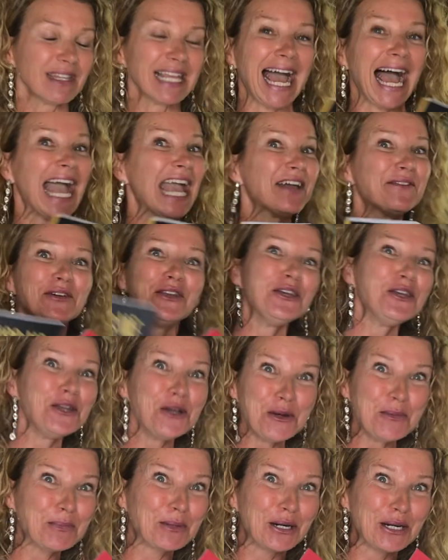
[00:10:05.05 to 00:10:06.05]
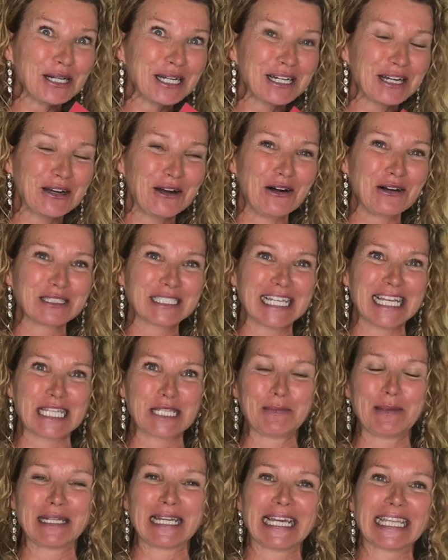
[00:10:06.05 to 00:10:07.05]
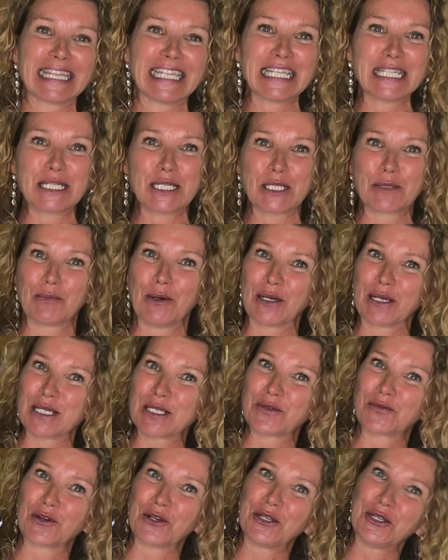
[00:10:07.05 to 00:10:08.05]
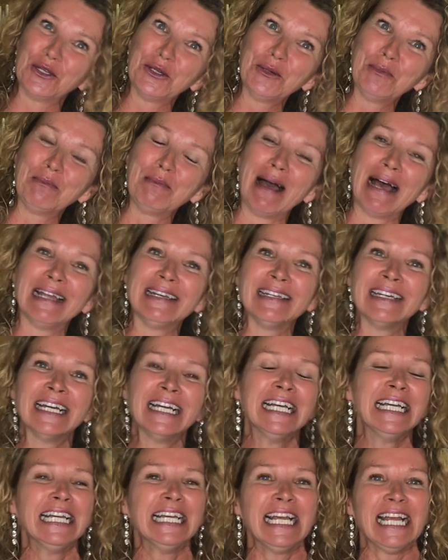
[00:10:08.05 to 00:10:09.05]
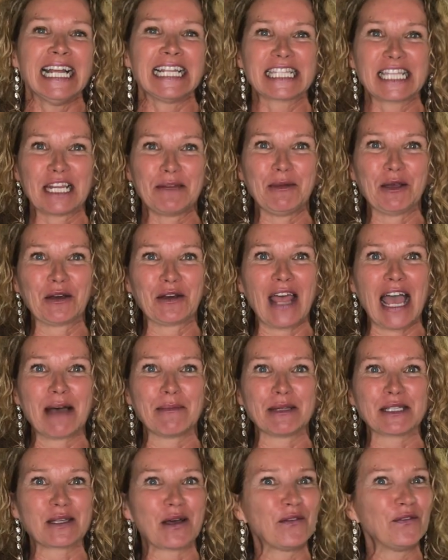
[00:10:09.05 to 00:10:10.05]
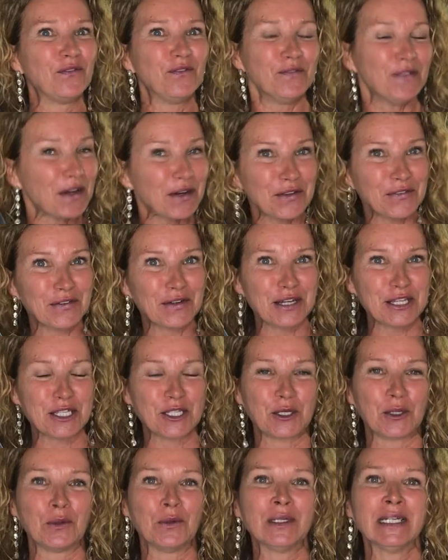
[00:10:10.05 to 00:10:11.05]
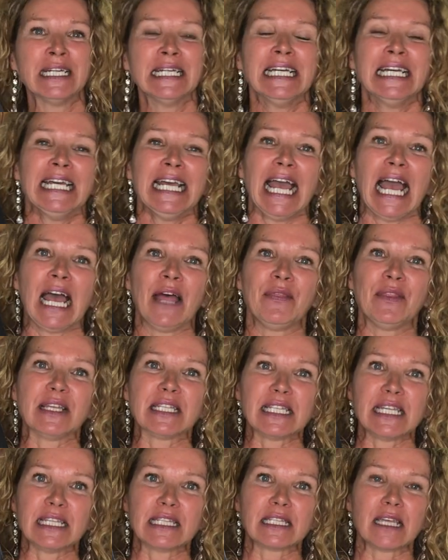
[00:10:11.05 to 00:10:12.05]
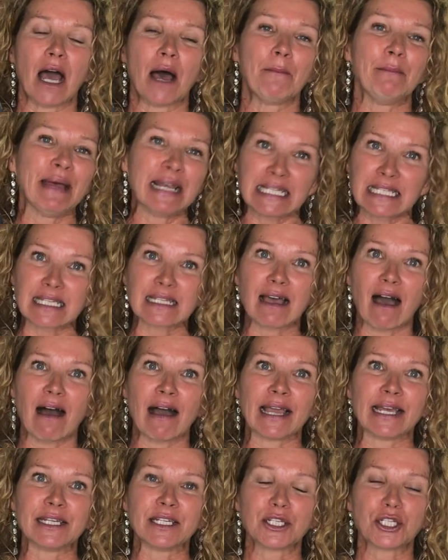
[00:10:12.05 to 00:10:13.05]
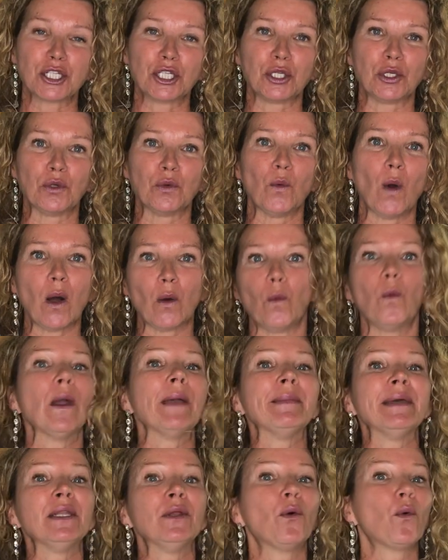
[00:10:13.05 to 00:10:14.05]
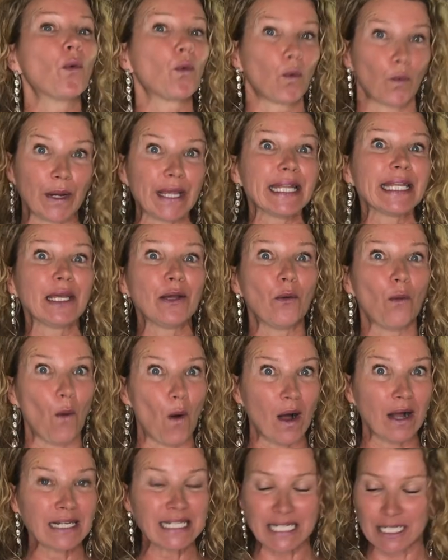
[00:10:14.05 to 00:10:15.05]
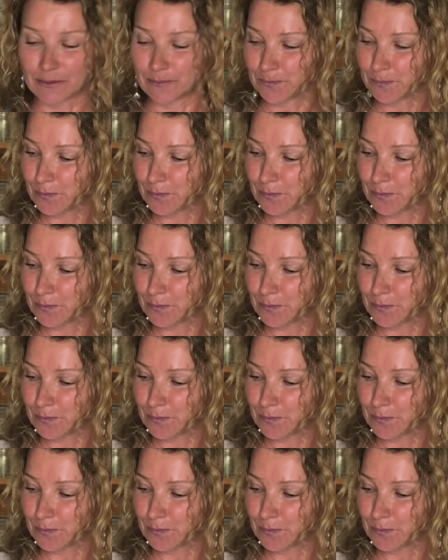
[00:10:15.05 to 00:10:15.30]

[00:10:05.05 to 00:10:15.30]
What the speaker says: I have a new book called Kiss Me Like This. This book is for you men. It's going to be on Amazon very, very soon. And this is a men's guide to what women really want.